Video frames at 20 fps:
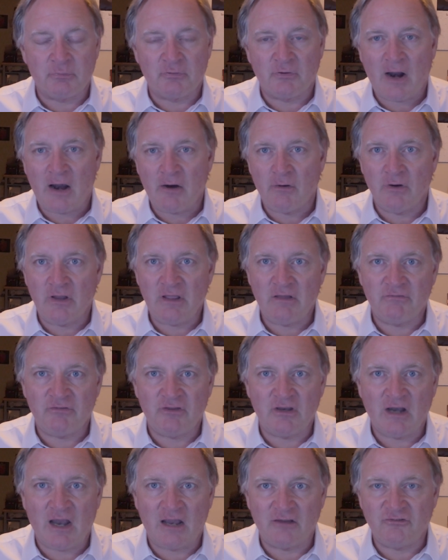priority of the
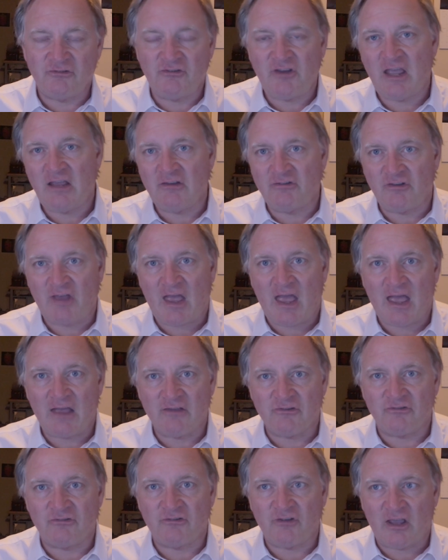United States
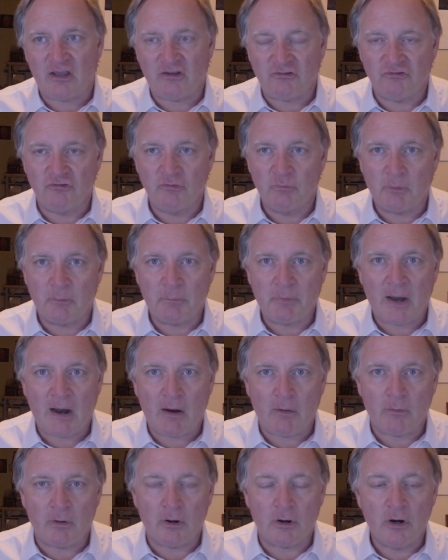as a
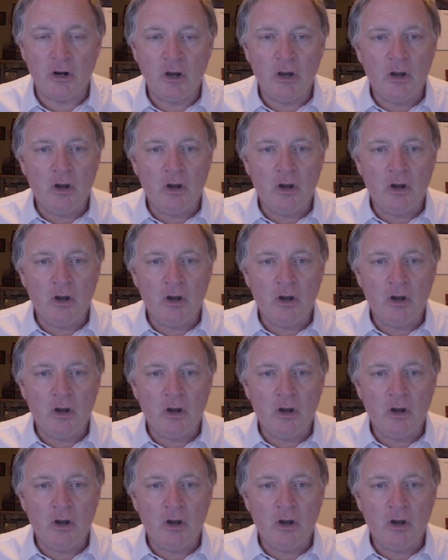superpower